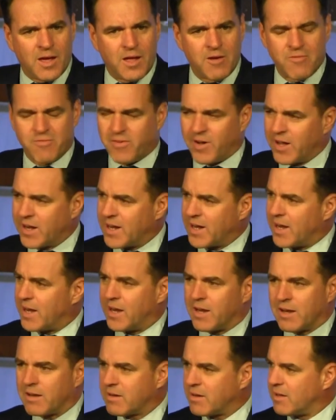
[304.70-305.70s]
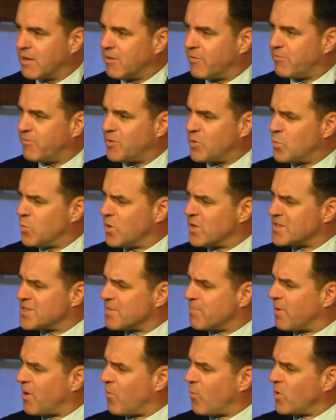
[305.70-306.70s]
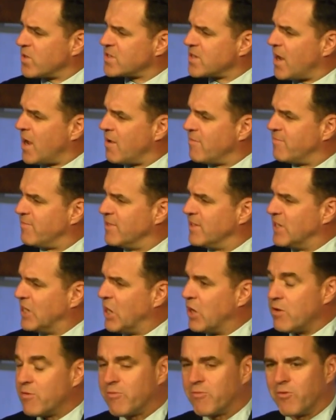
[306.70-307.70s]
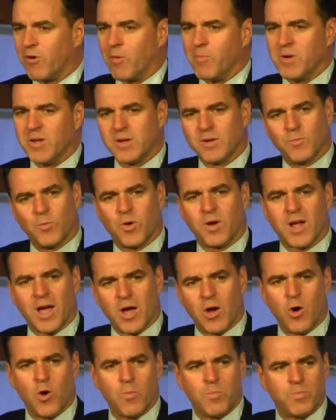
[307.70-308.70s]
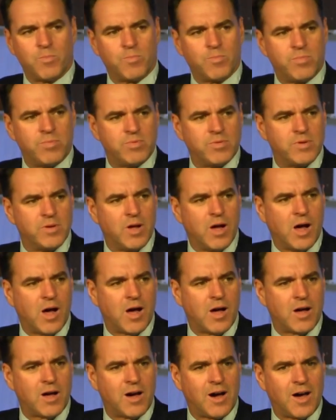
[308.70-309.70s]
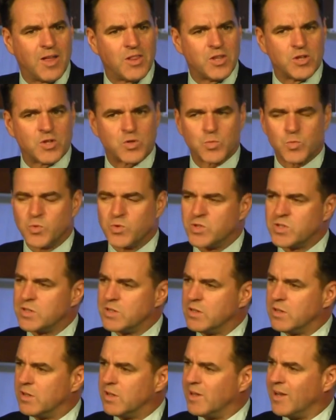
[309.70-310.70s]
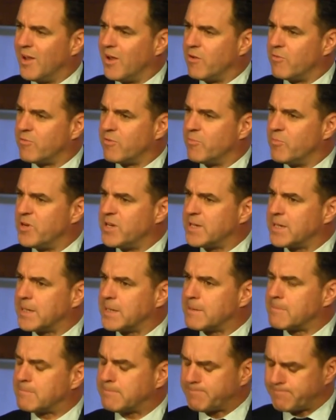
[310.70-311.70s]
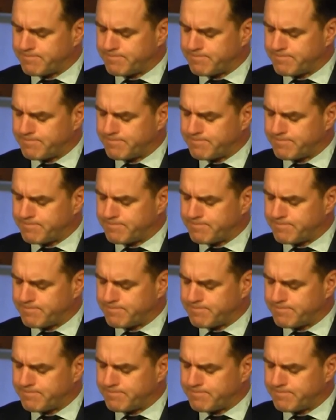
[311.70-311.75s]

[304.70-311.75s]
And finally, a few words about what I've learnt from it and what I hope uh, others would learn from reading it.